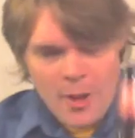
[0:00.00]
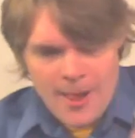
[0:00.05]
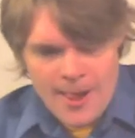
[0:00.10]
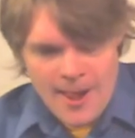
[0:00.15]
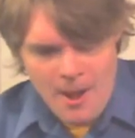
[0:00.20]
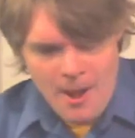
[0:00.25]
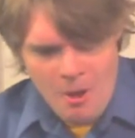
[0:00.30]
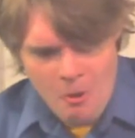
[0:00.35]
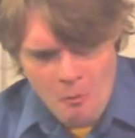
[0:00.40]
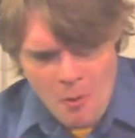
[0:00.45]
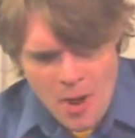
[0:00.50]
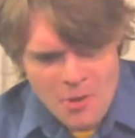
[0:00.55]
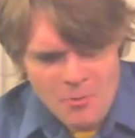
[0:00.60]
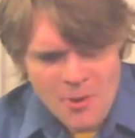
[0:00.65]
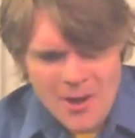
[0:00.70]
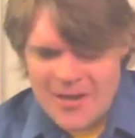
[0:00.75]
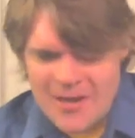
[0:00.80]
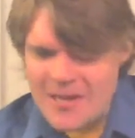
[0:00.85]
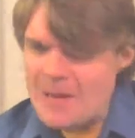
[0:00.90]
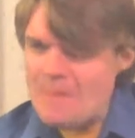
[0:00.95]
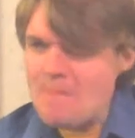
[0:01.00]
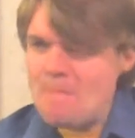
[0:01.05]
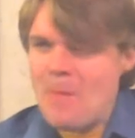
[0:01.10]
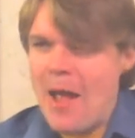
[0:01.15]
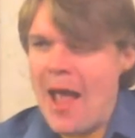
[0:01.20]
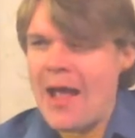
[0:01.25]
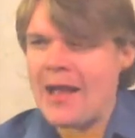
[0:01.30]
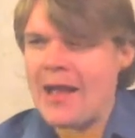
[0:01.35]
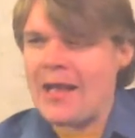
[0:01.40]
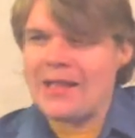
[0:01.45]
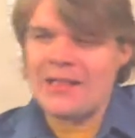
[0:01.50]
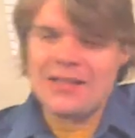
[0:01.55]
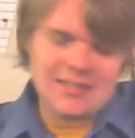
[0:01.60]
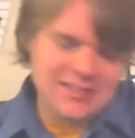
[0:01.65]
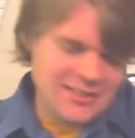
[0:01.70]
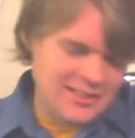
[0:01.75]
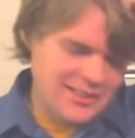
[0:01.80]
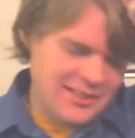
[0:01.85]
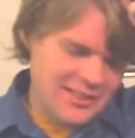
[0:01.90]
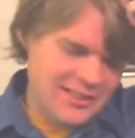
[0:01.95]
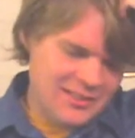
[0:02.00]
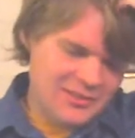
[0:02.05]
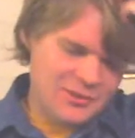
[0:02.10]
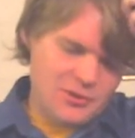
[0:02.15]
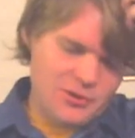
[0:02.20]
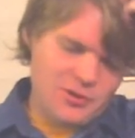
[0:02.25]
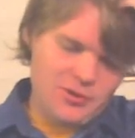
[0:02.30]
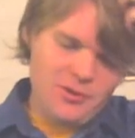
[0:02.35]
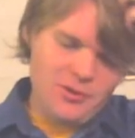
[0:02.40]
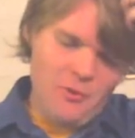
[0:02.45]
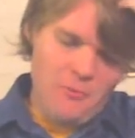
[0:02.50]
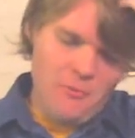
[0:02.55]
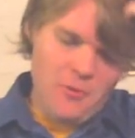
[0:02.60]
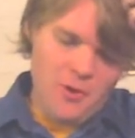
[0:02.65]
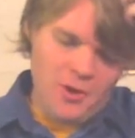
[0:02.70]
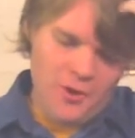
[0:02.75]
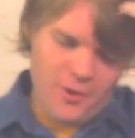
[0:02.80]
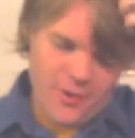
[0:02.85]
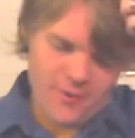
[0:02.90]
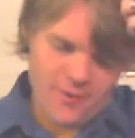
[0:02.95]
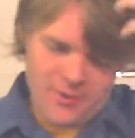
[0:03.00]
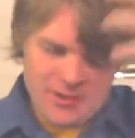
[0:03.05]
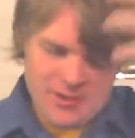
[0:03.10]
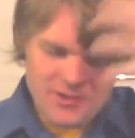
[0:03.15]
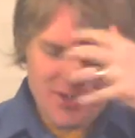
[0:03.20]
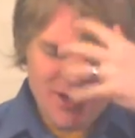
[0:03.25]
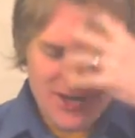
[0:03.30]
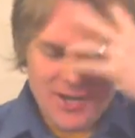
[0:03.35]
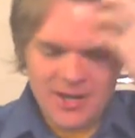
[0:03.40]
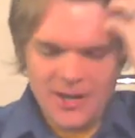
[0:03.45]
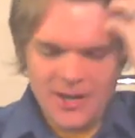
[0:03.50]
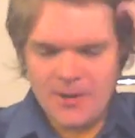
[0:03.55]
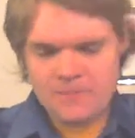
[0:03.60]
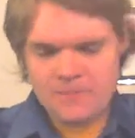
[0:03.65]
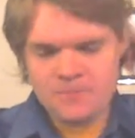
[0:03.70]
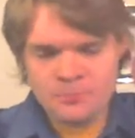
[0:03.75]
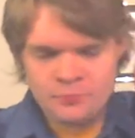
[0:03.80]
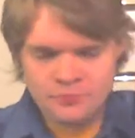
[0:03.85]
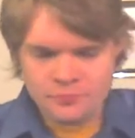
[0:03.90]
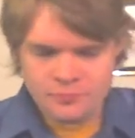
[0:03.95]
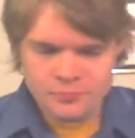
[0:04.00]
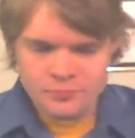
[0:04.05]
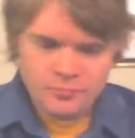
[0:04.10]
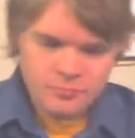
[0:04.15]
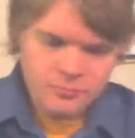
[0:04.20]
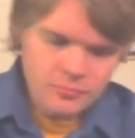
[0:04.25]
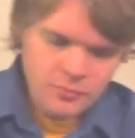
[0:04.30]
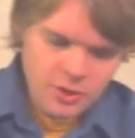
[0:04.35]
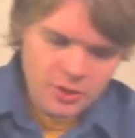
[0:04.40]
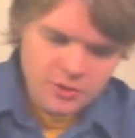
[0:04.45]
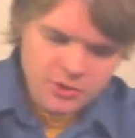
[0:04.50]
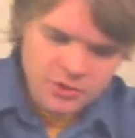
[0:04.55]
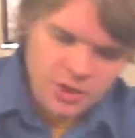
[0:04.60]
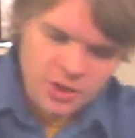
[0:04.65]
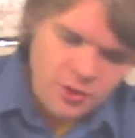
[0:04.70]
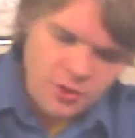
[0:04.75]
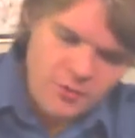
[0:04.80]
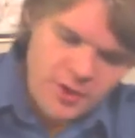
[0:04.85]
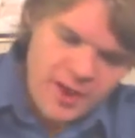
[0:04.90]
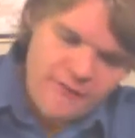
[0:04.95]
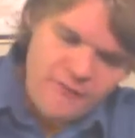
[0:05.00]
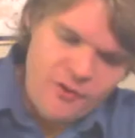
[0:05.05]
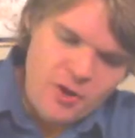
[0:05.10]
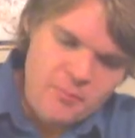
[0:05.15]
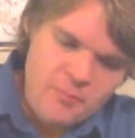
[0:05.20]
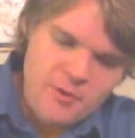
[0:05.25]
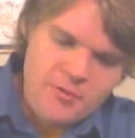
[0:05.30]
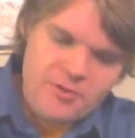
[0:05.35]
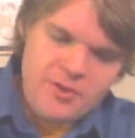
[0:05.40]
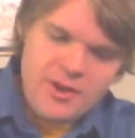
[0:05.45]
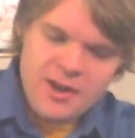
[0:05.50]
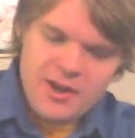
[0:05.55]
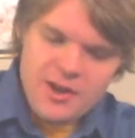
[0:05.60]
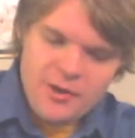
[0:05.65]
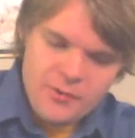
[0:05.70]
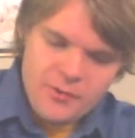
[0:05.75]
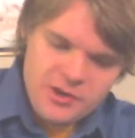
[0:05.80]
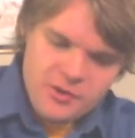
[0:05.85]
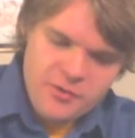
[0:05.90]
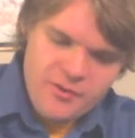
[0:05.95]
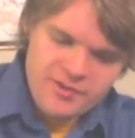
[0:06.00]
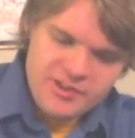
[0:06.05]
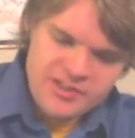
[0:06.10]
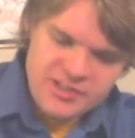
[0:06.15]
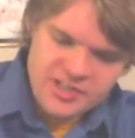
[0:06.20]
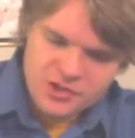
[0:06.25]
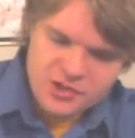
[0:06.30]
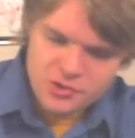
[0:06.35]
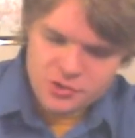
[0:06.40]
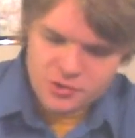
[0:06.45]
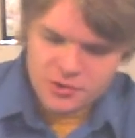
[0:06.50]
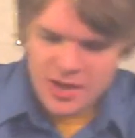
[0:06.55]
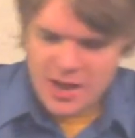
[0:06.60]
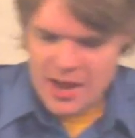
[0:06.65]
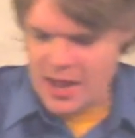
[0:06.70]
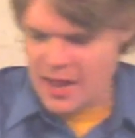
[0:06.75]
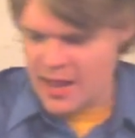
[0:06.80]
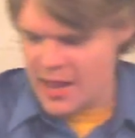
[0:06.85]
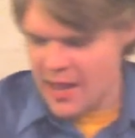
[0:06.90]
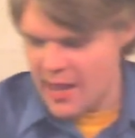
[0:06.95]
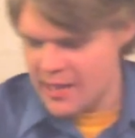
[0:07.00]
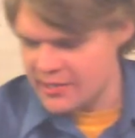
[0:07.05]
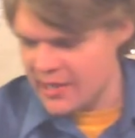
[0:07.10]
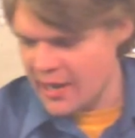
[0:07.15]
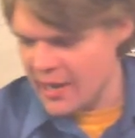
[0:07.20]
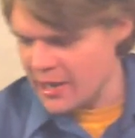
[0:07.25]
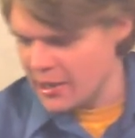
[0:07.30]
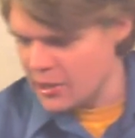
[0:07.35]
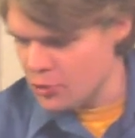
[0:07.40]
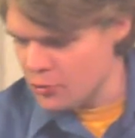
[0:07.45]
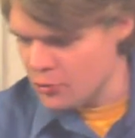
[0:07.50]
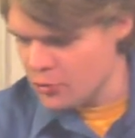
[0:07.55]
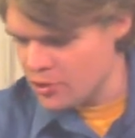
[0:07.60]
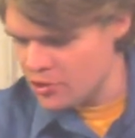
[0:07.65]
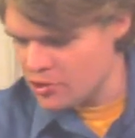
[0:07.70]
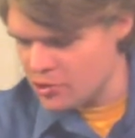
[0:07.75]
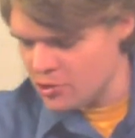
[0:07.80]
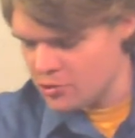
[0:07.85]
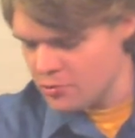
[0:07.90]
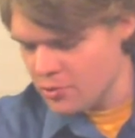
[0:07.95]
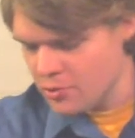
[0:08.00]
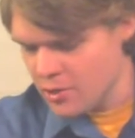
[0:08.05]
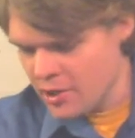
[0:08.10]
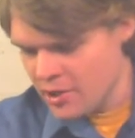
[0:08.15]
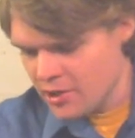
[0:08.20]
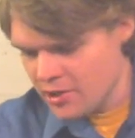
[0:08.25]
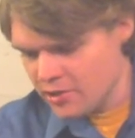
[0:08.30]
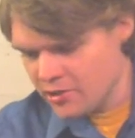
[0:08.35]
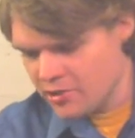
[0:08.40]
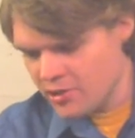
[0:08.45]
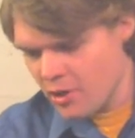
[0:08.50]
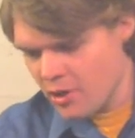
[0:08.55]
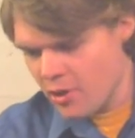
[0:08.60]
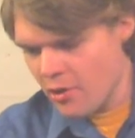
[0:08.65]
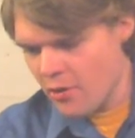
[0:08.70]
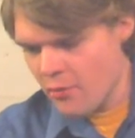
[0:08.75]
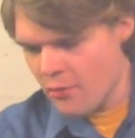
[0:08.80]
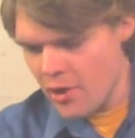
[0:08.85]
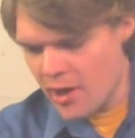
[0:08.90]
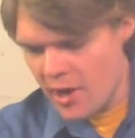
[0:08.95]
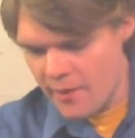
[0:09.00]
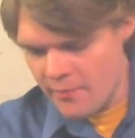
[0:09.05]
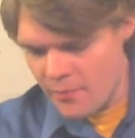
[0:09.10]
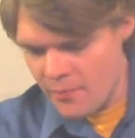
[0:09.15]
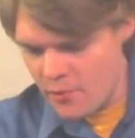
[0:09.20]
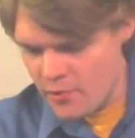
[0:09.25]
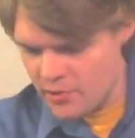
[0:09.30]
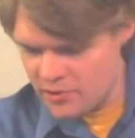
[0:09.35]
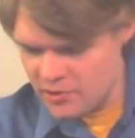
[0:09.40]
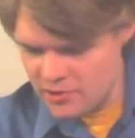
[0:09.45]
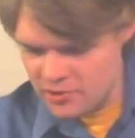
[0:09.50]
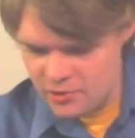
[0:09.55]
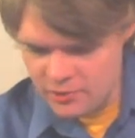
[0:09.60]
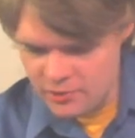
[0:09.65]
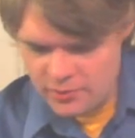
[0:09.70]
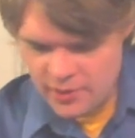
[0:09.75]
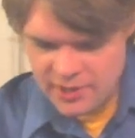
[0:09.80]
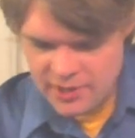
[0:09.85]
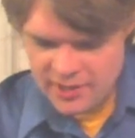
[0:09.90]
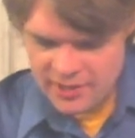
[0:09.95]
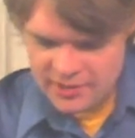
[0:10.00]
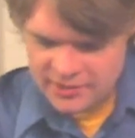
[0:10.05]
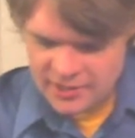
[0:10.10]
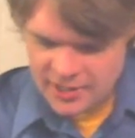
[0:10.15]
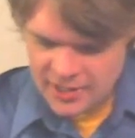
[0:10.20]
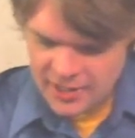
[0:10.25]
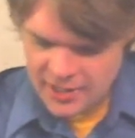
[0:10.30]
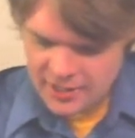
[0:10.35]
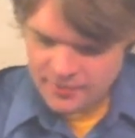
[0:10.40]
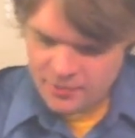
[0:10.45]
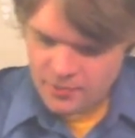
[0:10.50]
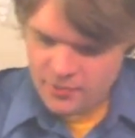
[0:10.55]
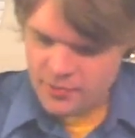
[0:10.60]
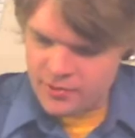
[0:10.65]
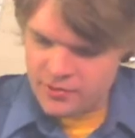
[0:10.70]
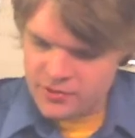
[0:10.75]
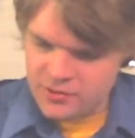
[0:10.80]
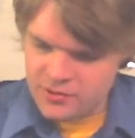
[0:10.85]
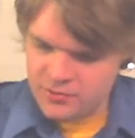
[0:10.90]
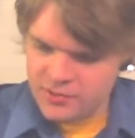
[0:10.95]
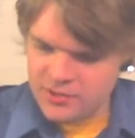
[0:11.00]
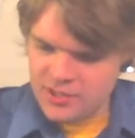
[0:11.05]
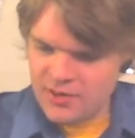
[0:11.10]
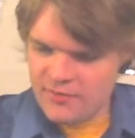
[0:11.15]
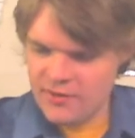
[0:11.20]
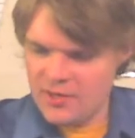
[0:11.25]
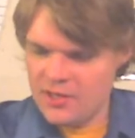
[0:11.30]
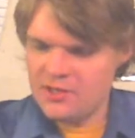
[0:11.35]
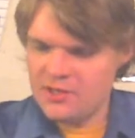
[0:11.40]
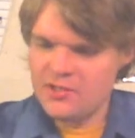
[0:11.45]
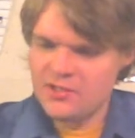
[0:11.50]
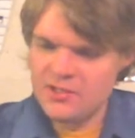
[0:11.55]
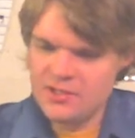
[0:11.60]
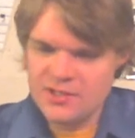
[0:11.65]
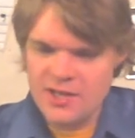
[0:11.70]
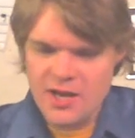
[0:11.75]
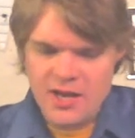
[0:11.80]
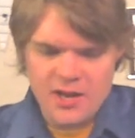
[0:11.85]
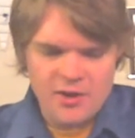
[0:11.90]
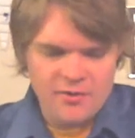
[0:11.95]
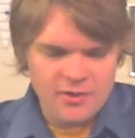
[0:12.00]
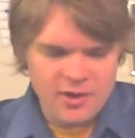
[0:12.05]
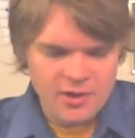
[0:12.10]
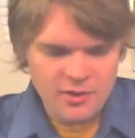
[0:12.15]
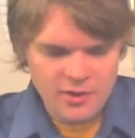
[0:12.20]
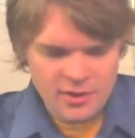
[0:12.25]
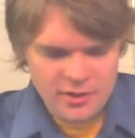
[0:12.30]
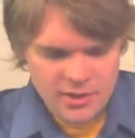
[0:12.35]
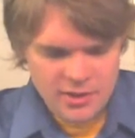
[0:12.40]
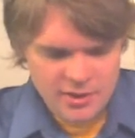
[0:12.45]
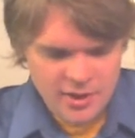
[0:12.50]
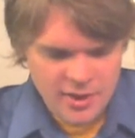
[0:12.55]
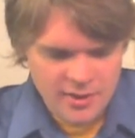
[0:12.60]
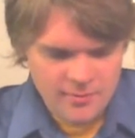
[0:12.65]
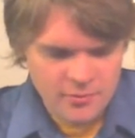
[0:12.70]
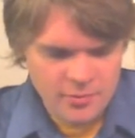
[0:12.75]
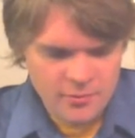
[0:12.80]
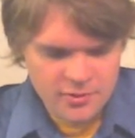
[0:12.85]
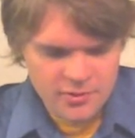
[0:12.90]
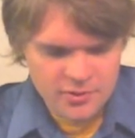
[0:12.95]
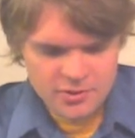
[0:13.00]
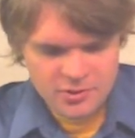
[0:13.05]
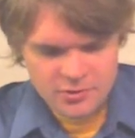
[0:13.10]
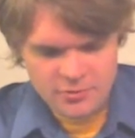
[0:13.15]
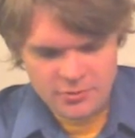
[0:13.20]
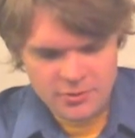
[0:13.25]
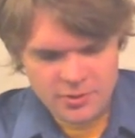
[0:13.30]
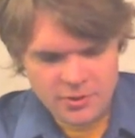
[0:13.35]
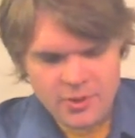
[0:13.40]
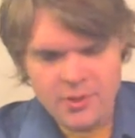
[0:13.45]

Ah, why do I keep backing these? These things are so garbage. Um, so we have one more thing in here. We do have a T-shirt, as I alluded to. So what I'm going to do is I am going to set everything to the side over here, and then I'm going to